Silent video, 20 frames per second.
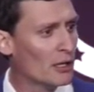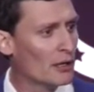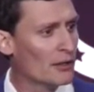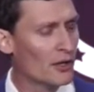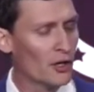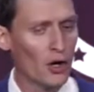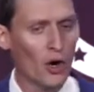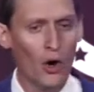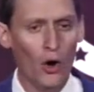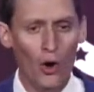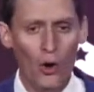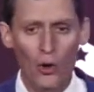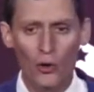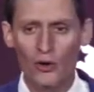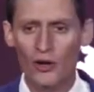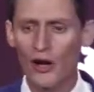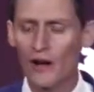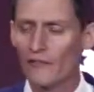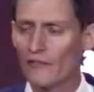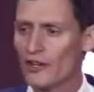they're all
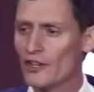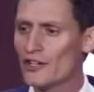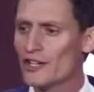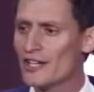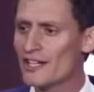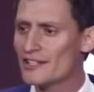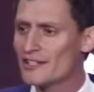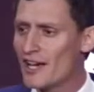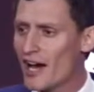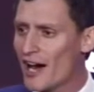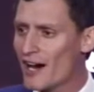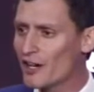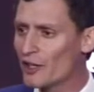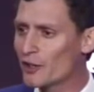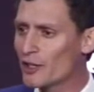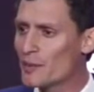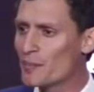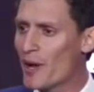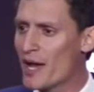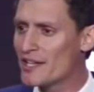governed
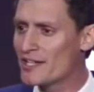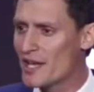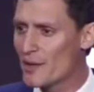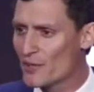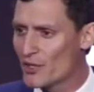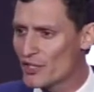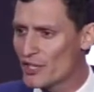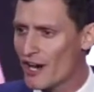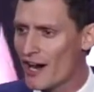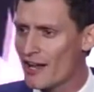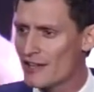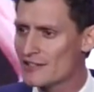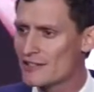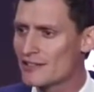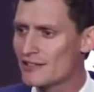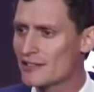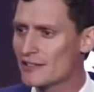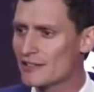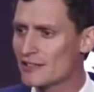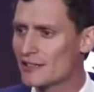entirely by
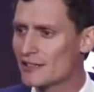Democrats.